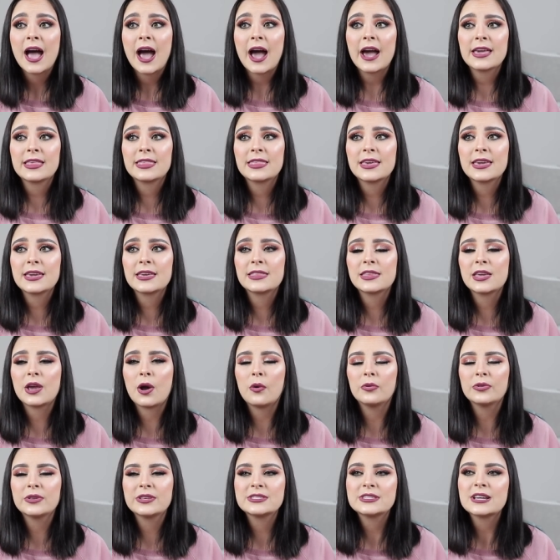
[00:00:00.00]
I think the
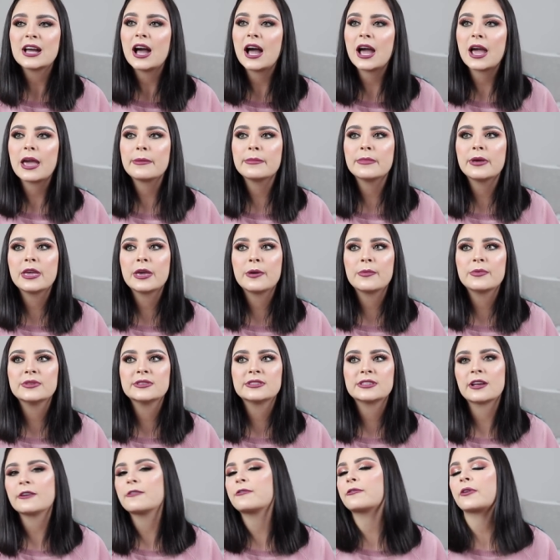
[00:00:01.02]
only time it
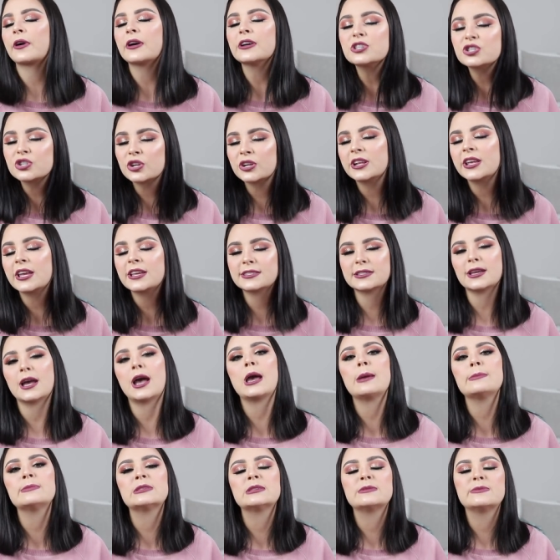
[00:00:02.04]
was frustrating at
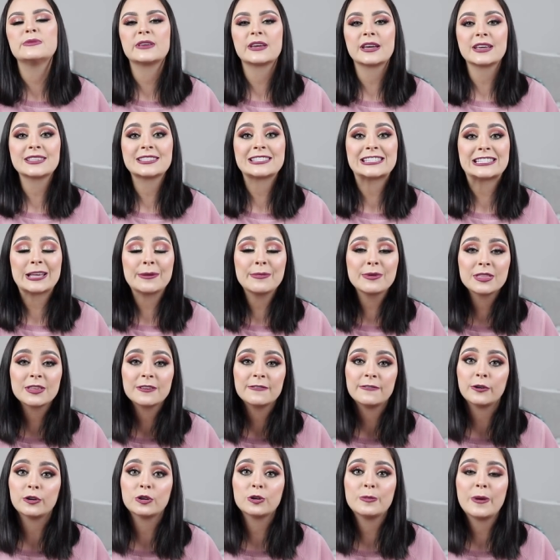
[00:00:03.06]
times is because some of the
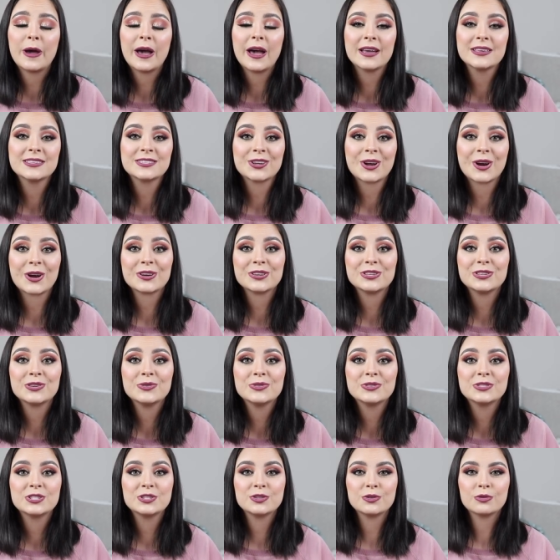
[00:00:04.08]
PhotoPass are
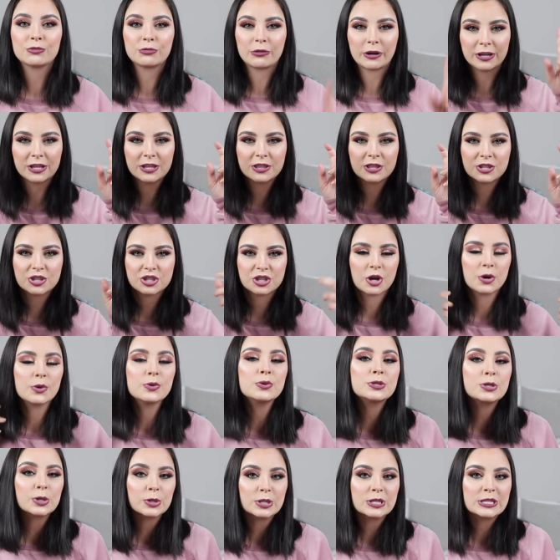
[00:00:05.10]
used to running the
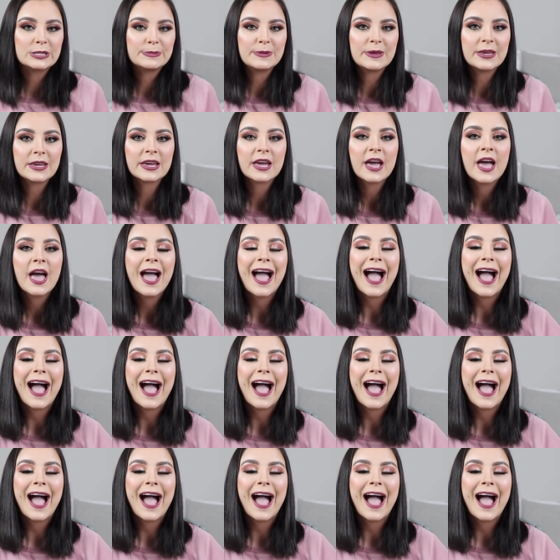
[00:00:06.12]
show, so to speak,